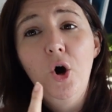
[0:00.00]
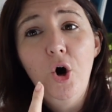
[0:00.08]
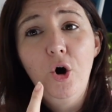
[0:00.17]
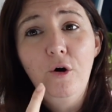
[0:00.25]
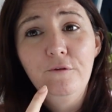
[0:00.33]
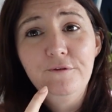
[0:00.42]

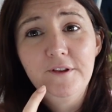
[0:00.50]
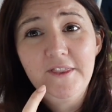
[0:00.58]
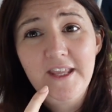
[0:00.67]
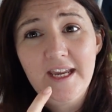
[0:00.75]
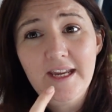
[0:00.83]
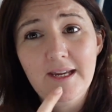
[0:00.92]
of
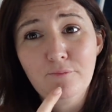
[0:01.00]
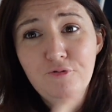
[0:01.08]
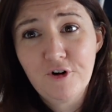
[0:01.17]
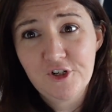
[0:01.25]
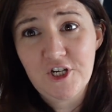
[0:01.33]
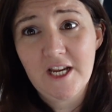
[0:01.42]
the
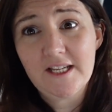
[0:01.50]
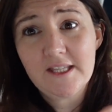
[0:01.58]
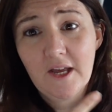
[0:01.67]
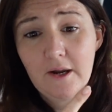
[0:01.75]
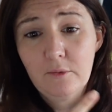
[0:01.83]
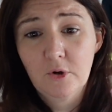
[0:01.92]
projects
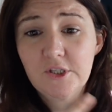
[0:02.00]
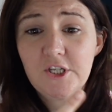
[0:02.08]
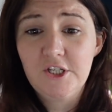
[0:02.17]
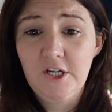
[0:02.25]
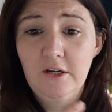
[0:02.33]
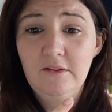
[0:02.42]
that I want
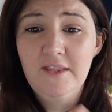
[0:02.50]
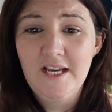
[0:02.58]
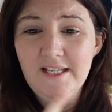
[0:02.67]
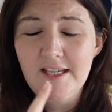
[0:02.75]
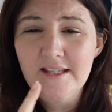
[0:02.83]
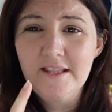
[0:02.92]
to do.
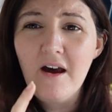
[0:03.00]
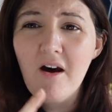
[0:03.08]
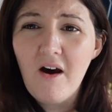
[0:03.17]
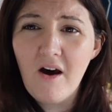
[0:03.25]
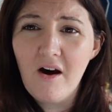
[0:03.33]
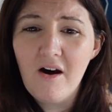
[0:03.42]
This is the
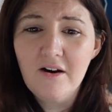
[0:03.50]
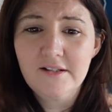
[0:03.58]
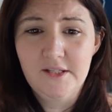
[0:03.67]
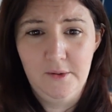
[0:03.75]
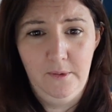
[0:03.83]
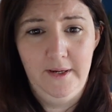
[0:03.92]

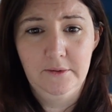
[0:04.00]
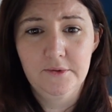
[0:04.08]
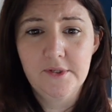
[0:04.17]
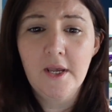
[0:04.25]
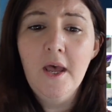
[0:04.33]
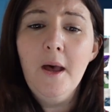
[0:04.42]
heart
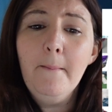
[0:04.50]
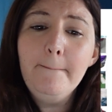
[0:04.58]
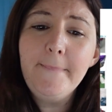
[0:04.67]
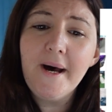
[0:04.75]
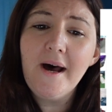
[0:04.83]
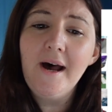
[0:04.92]
quilt,
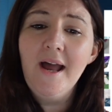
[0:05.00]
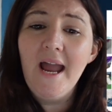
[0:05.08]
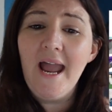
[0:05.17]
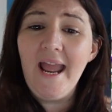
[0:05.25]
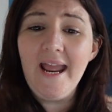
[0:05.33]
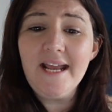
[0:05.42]
but
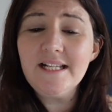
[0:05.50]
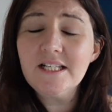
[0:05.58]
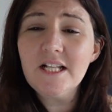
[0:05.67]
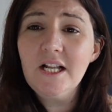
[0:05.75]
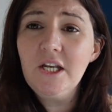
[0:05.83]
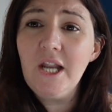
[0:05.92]
it
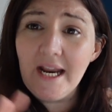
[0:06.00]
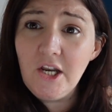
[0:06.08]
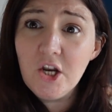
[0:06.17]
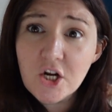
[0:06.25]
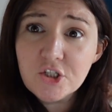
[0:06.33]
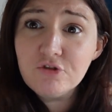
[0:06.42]

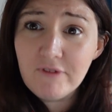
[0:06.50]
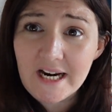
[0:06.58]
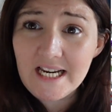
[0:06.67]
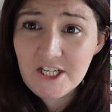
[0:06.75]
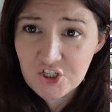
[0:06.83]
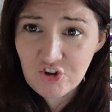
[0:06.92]
looks
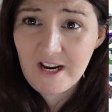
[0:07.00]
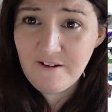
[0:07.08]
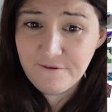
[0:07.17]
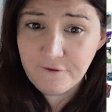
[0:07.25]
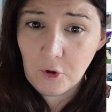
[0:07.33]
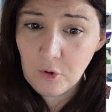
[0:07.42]
really
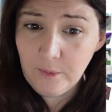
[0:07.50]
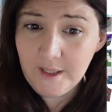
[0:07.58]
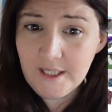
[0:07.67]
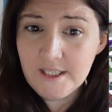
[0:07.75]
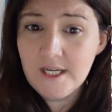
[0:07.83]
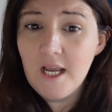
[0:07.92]

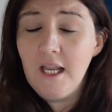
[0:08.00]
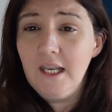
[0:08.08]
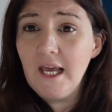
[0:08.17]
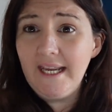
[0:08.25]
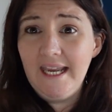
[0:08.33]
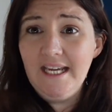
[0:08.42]
straightforward.
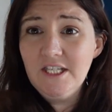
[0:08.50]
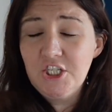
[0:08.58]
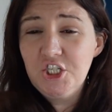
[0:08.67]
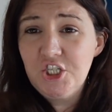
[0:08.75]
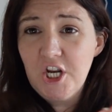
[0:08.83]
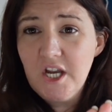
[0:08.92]
Like,
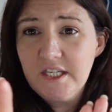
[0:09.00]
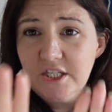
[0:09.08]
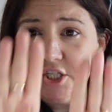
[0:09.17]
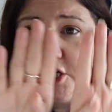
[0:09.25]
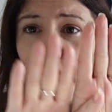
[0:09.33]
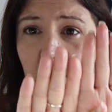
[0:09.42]
it's
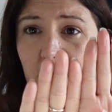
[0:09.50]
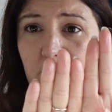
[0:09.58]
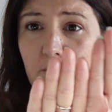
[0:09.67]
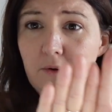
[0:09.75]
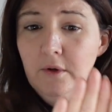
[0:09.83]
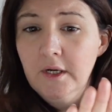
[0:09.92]
just
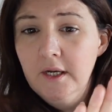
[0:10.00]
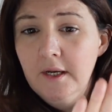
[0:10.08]
2